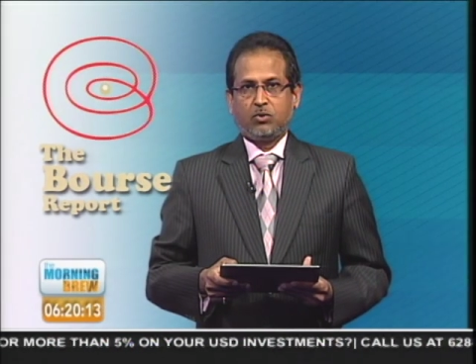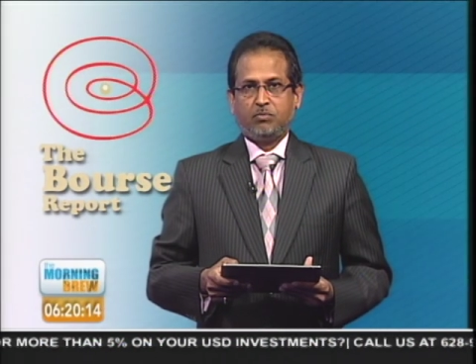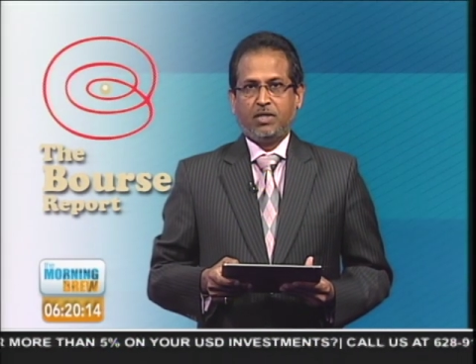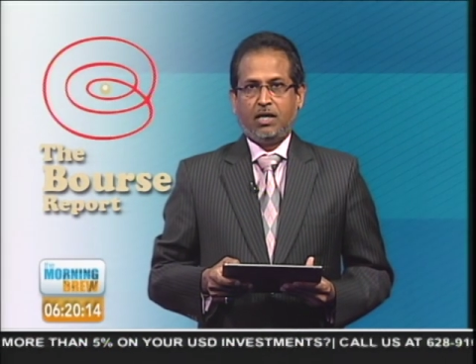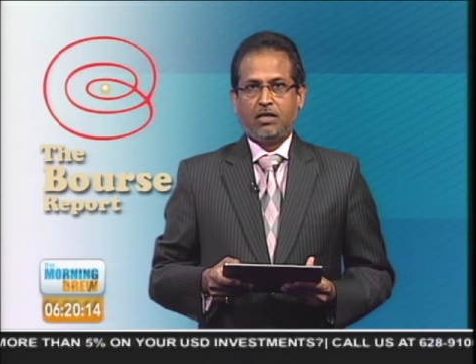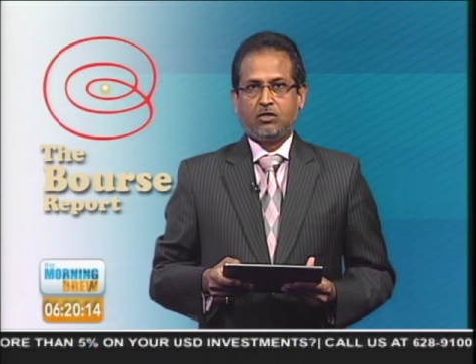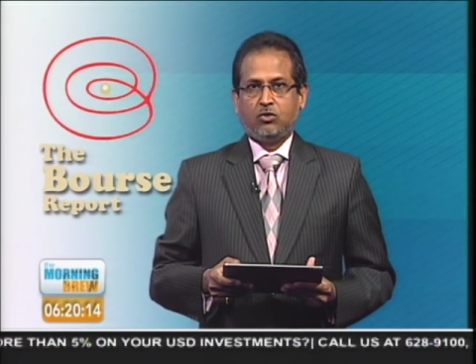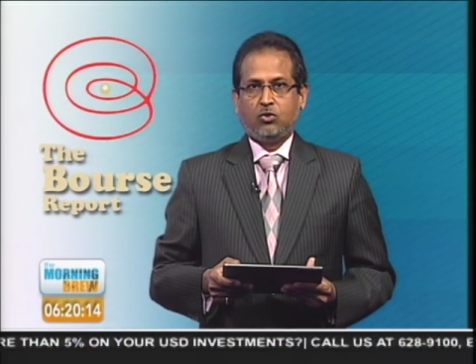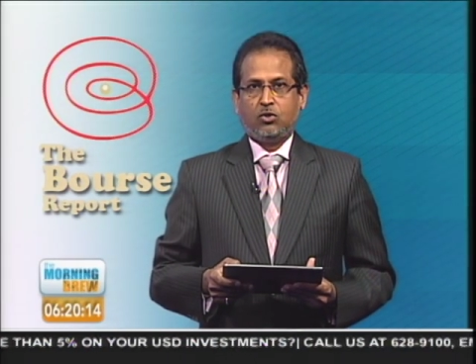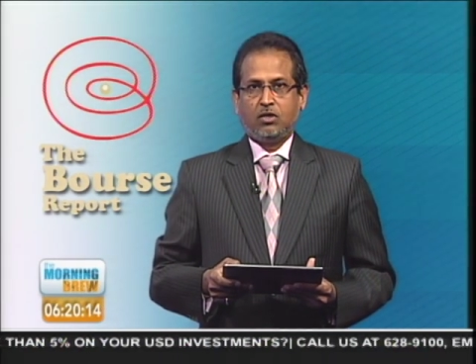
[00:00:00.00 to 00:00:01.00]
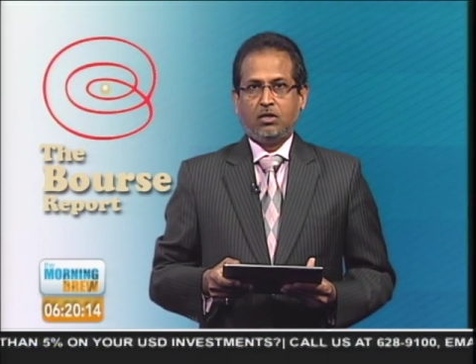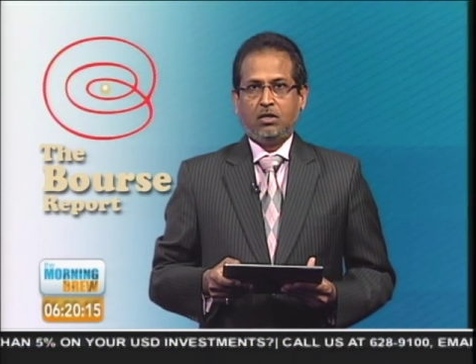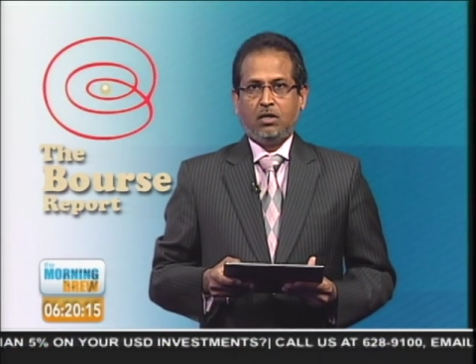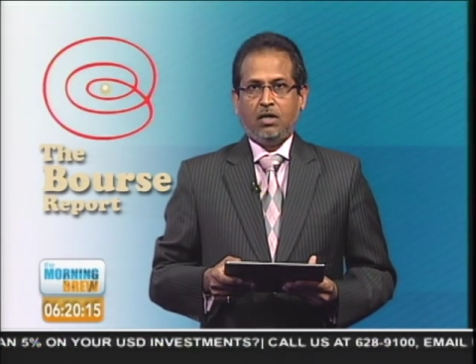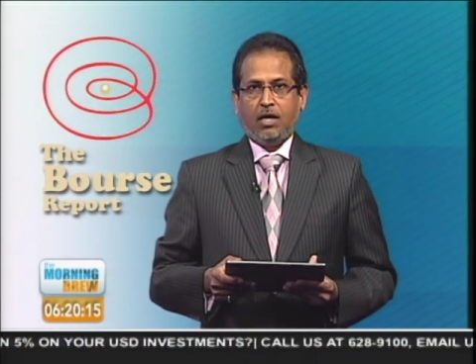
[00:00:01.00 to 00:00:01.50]
would be alcohol
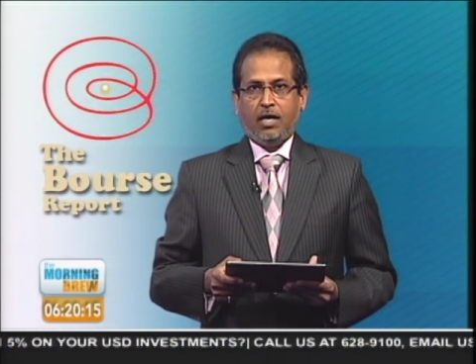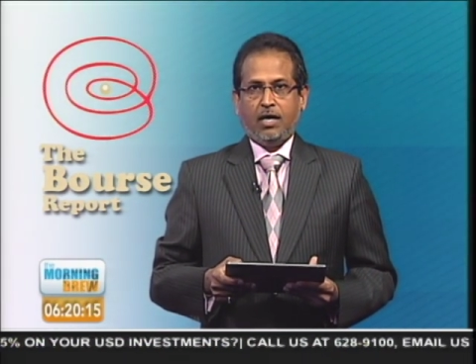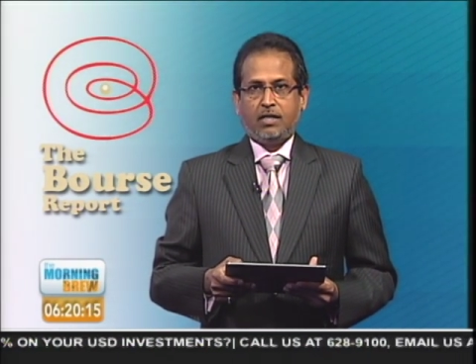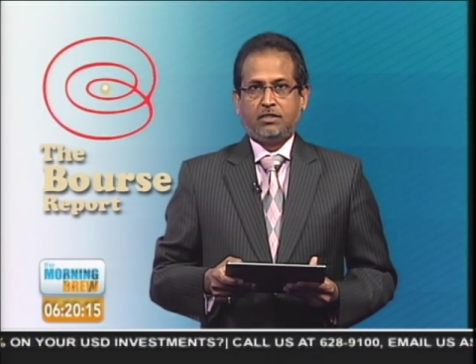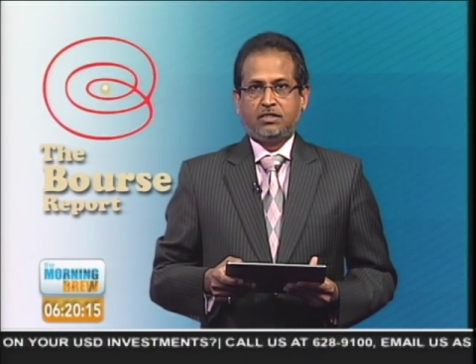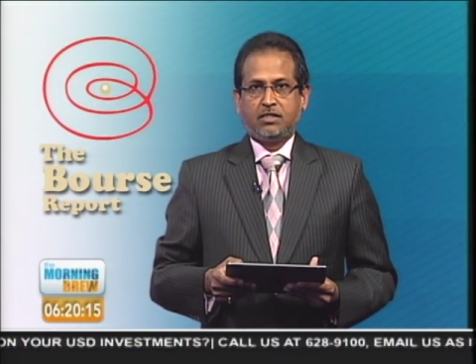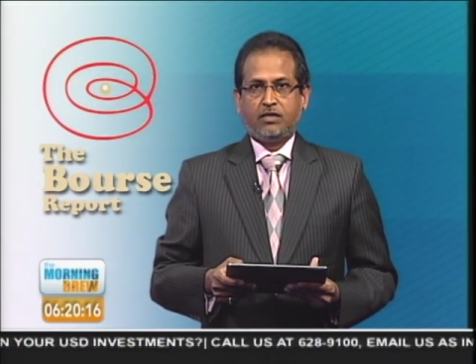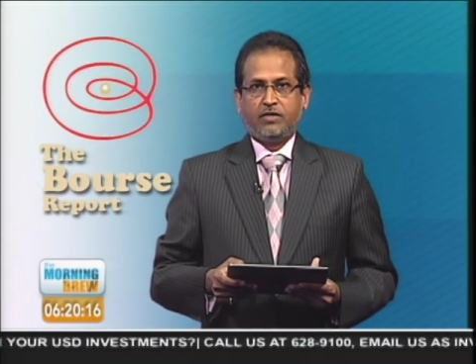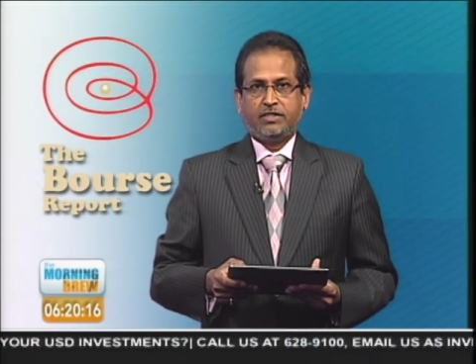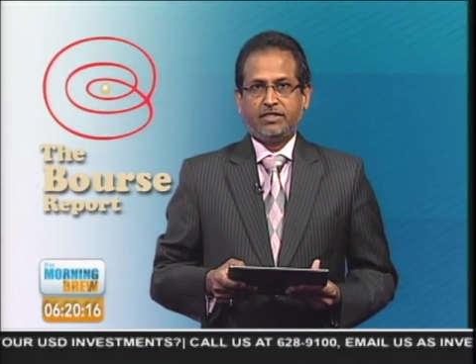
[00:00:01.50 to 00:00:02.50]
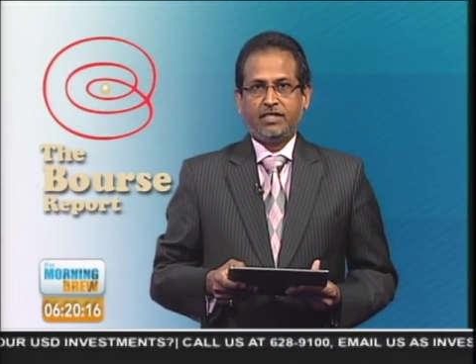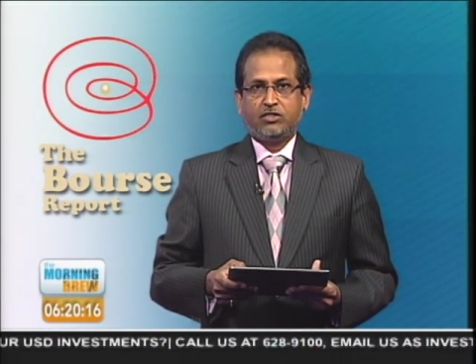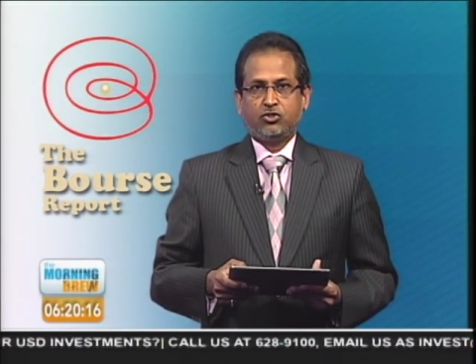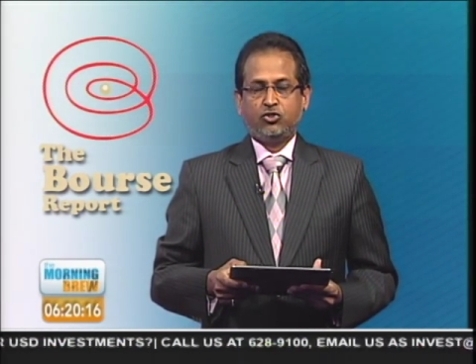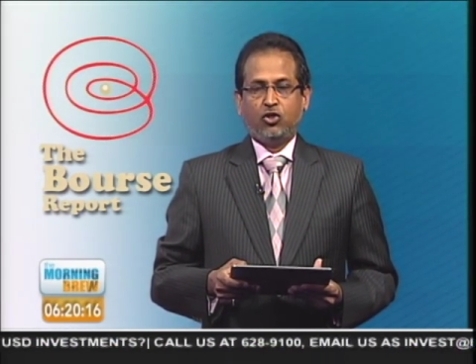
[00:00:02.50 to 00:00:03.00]
and cigarette
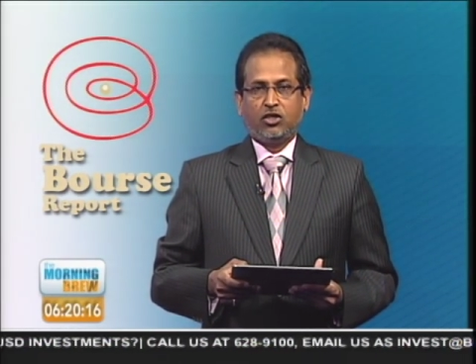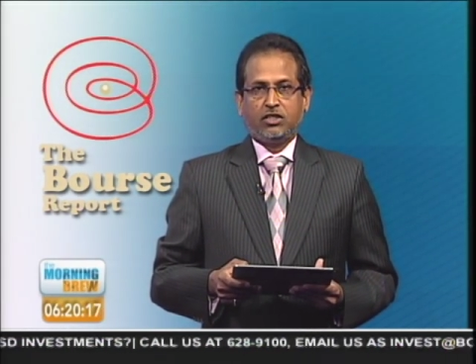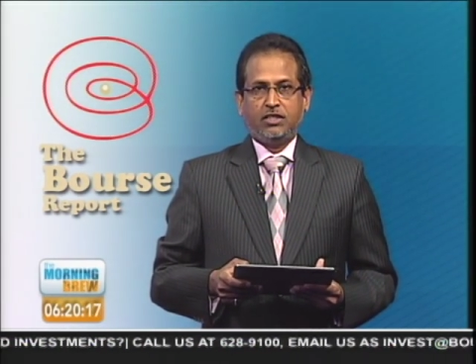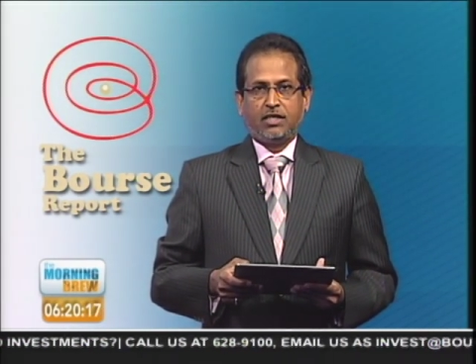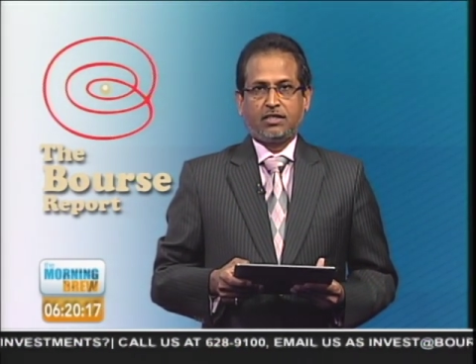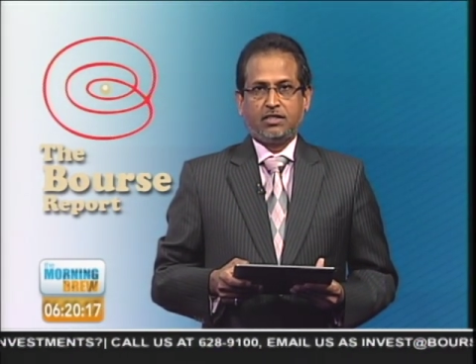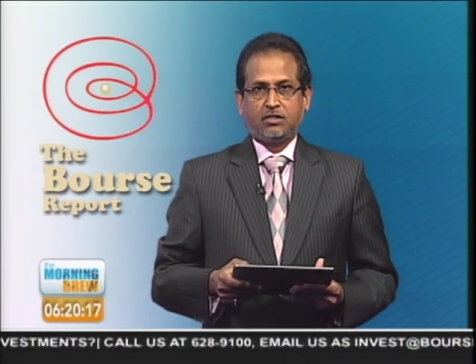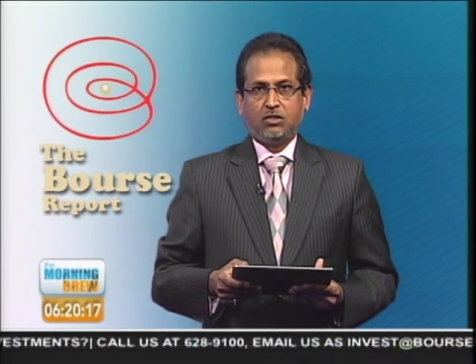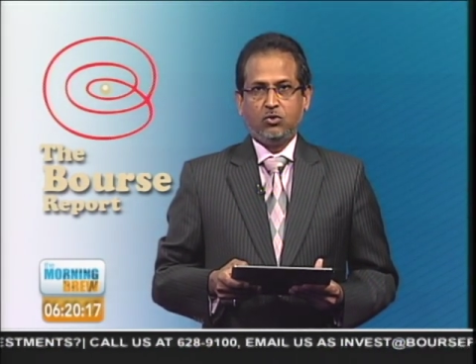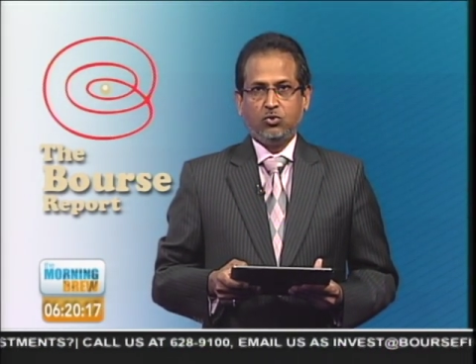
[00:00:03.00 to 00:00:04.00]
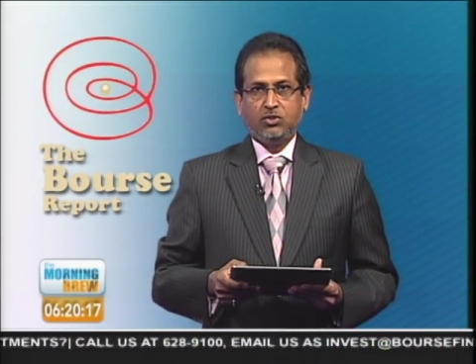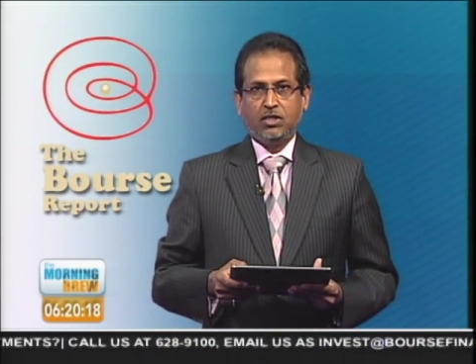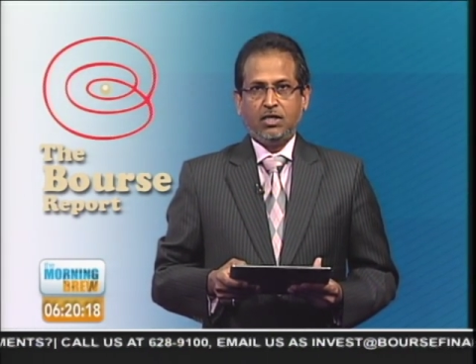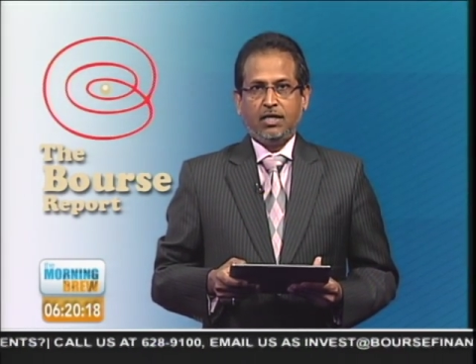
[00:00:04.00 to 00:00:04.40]
sales not yet disclosed,